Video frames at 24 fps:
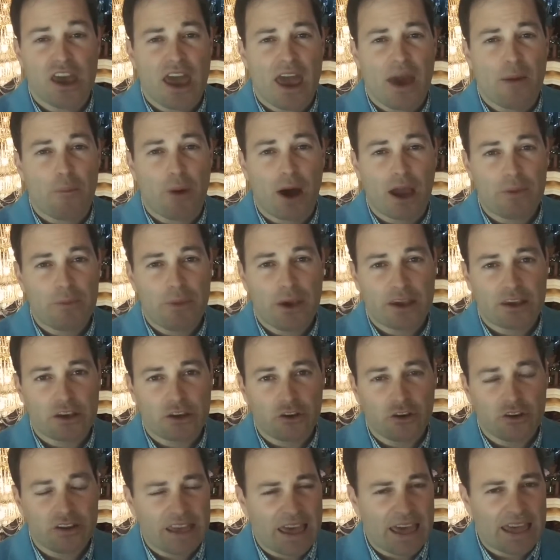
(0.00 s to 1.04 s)
It might make a
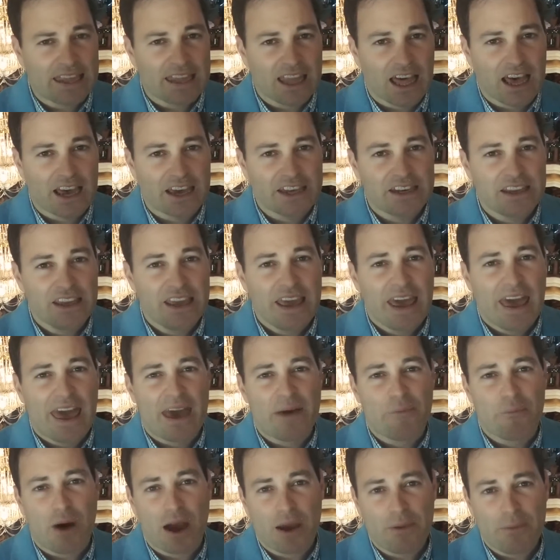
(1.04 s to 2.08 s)
good headline,
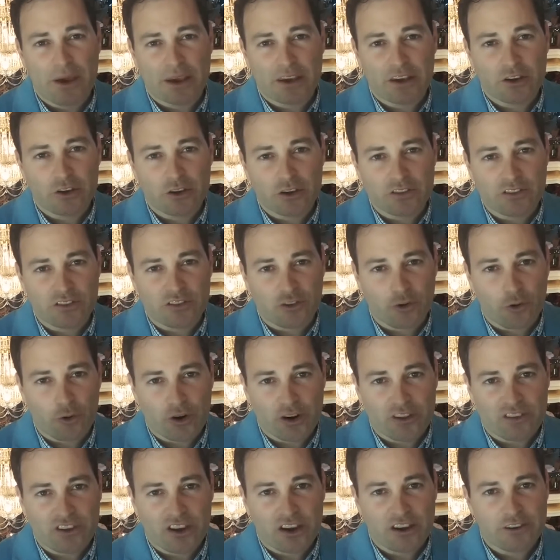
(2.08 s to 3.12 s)
it might make a good story
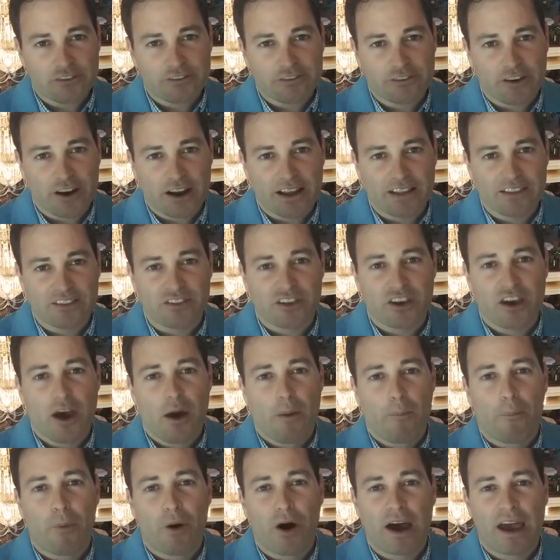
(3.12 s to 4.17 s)
to tell your friends,
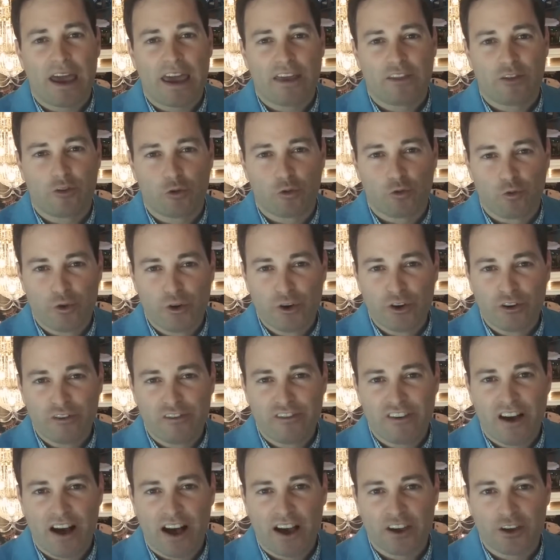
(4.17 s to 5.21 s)
but the real
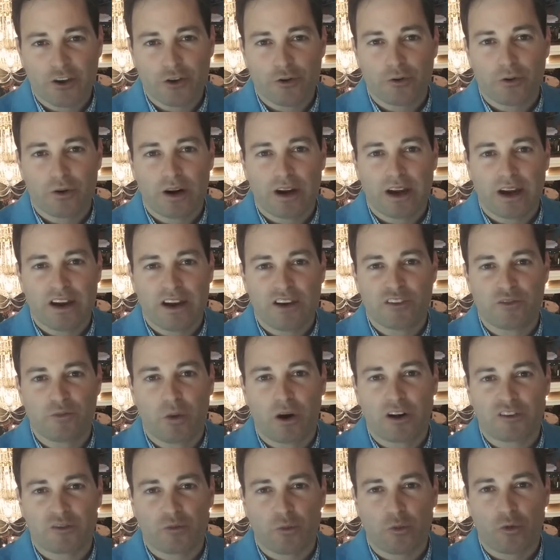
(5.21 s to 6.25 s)
value is
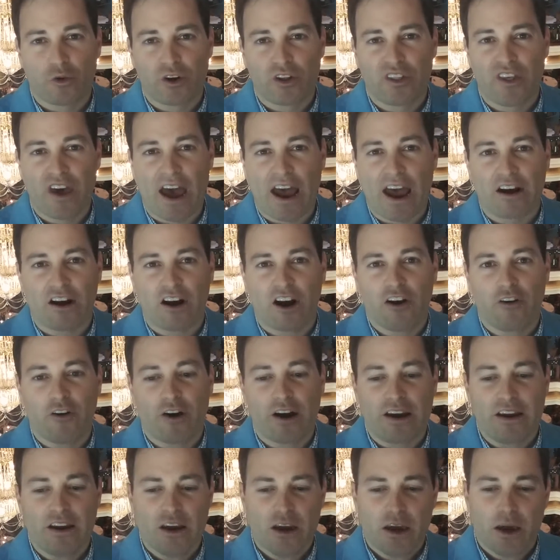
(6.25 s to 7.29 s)
much more than that. All
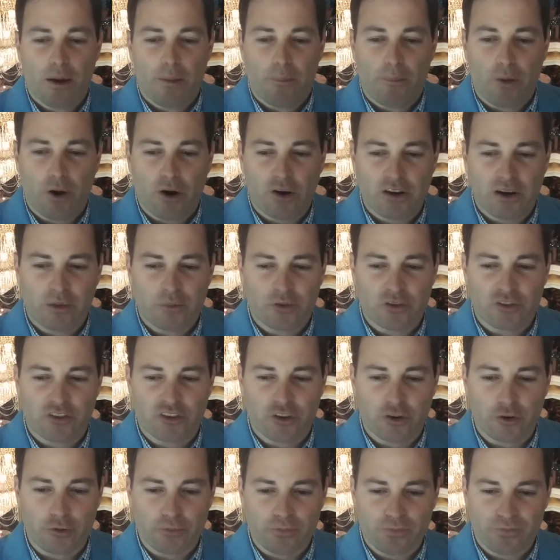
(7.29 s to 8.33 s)
right, part number
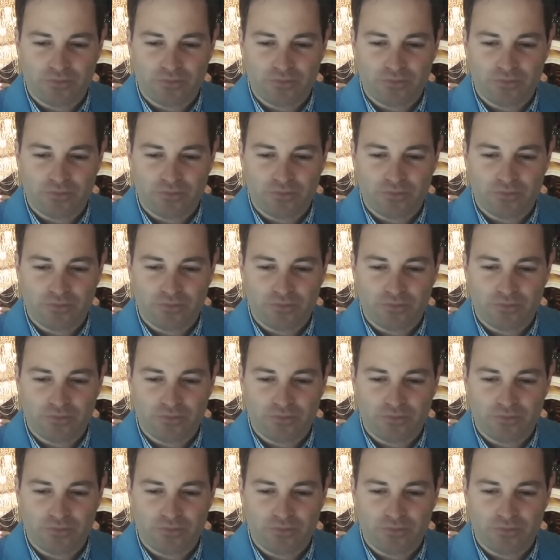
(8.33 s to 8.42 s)
two,